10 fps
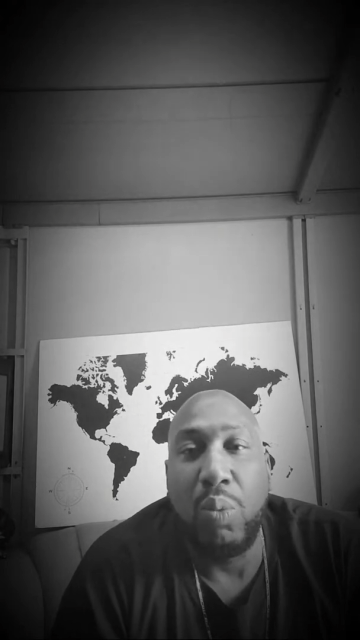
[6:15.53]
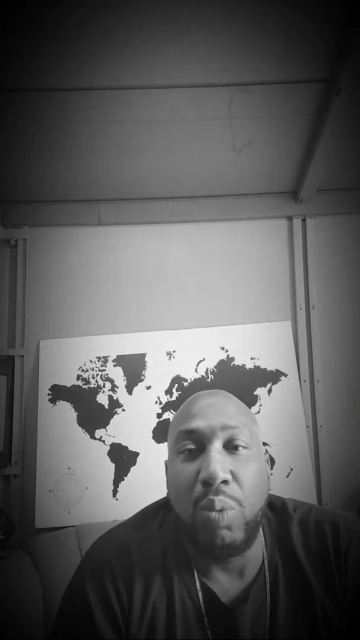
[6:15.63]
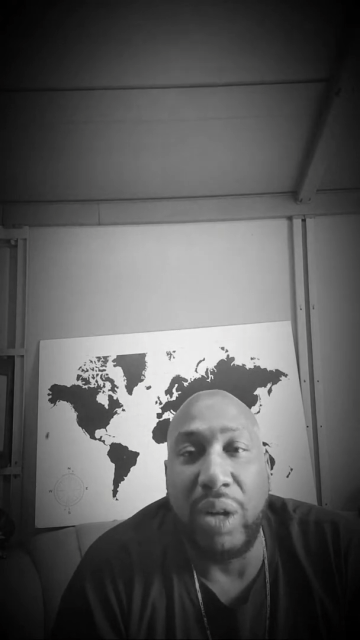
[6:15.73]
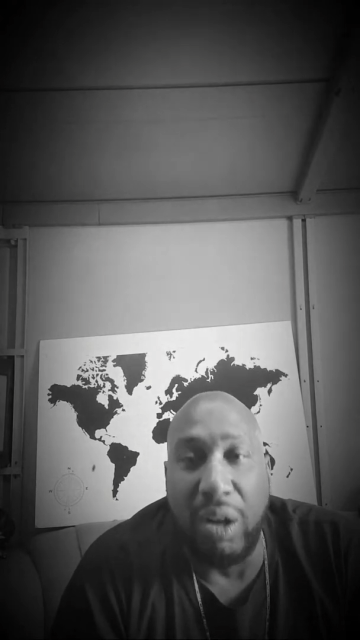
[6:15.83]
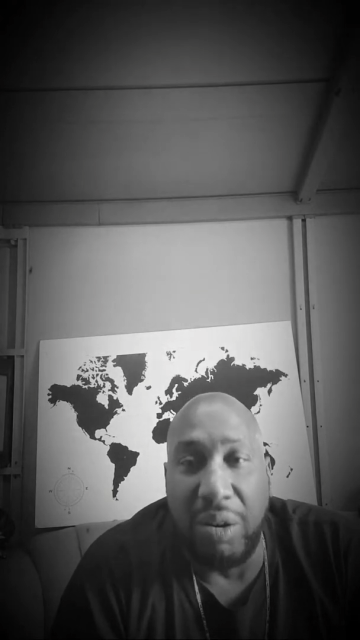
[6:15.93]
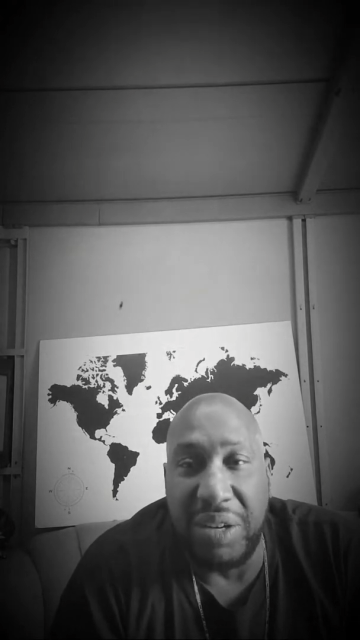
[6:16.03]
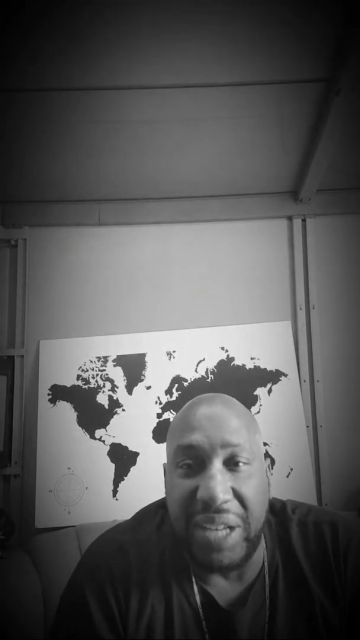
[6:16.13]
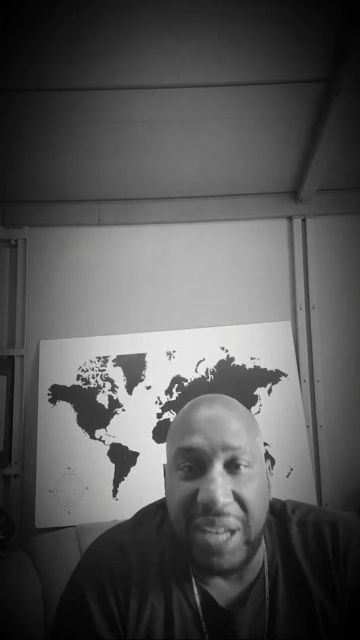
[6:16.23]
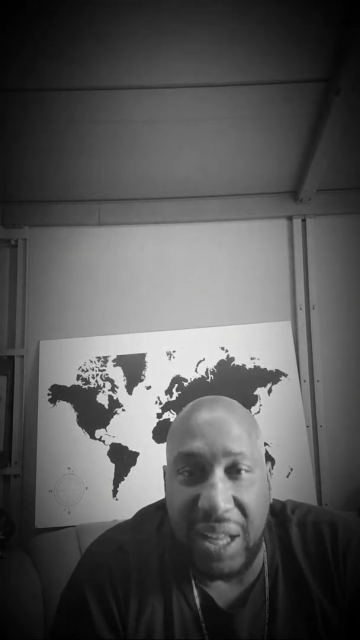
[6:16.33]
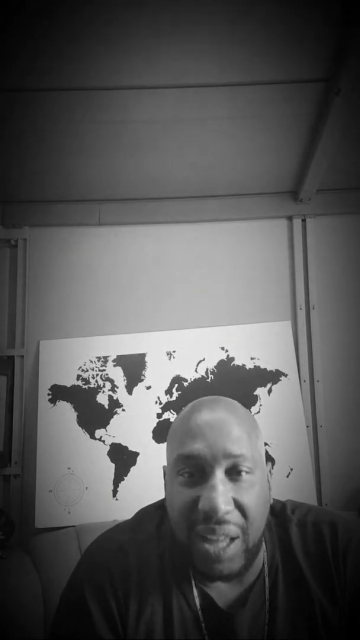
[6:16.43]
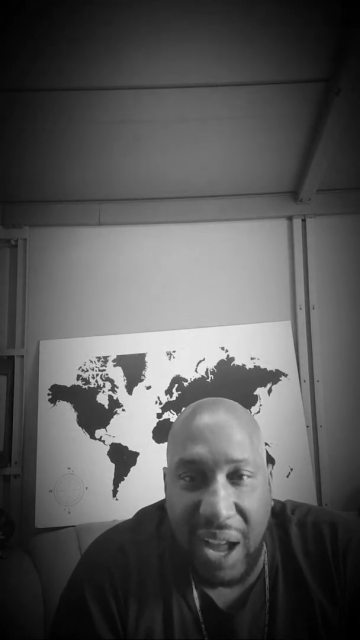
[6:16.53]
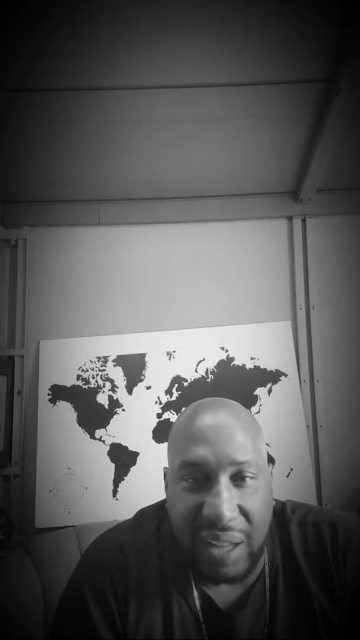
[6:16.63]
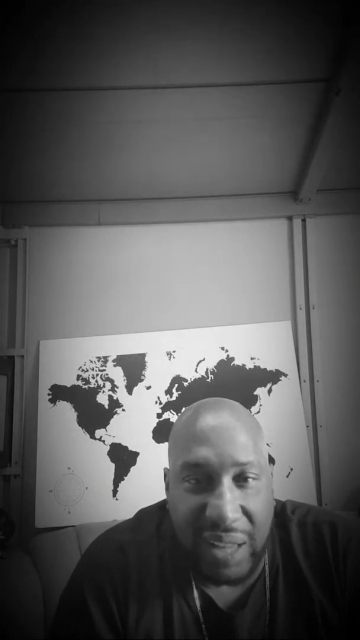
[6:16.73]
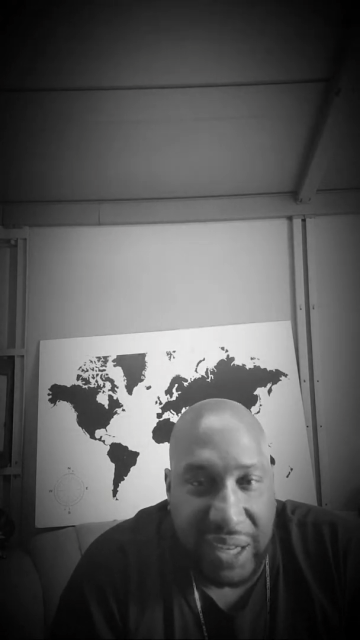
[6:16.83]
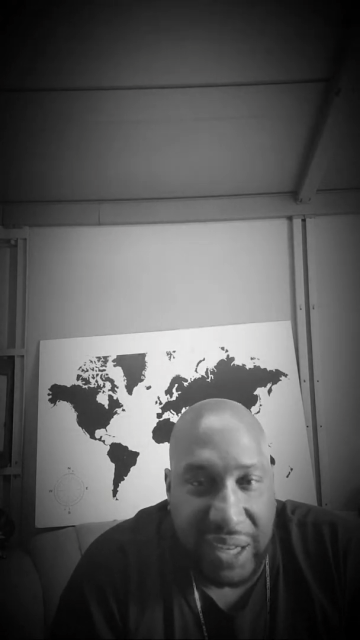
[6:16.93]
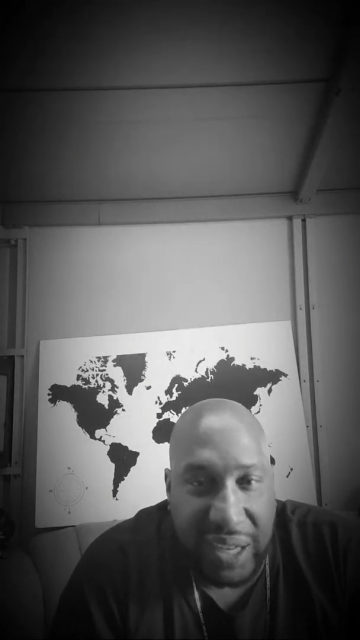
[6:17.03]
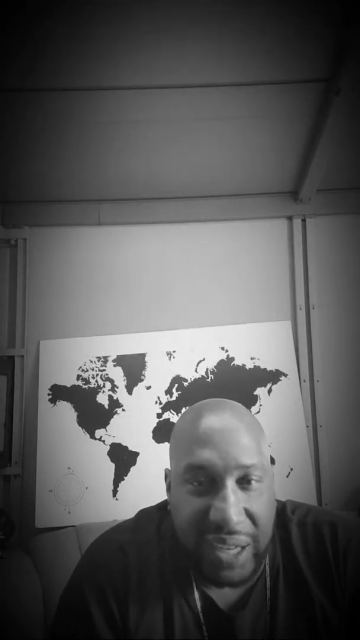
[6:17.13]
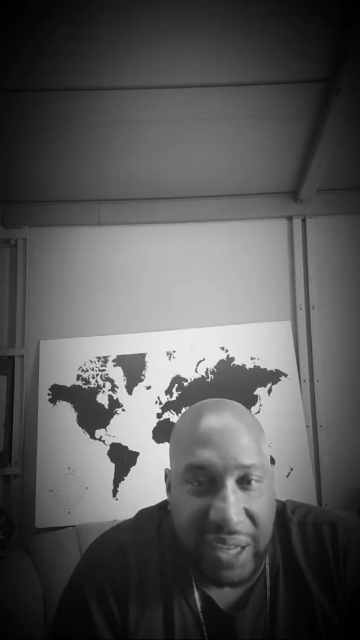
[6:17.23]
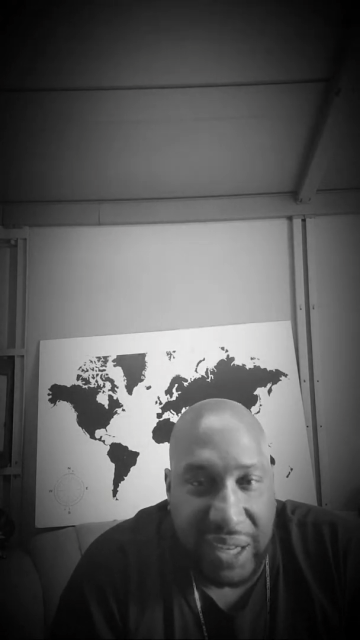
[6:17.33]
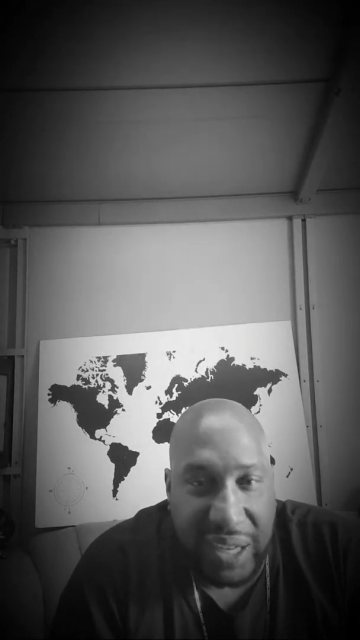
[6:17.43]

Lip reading: with her in a headlock like that,